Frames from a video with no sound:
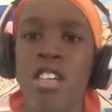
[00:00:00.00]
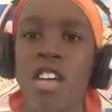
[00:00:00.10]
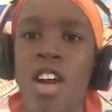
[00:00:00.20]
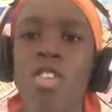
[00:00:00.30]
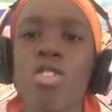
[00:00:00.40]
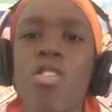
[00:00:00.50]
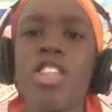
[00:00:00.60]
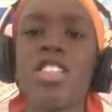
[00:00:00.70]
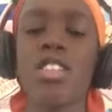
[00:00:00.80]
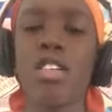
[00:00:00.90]
I don't know what
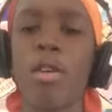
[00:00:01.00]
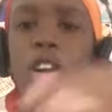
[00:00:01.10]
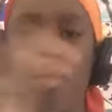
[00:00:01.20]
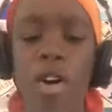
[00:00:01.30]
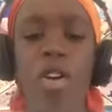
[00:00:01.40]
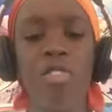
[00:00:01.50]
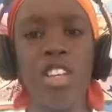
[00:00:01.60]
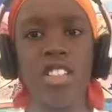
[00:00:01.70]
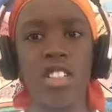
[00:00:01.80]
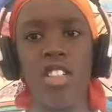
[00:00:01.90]
this is about, but hopefully
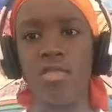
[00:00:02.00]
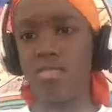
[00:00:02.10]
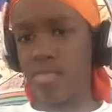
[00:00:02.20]
it's good.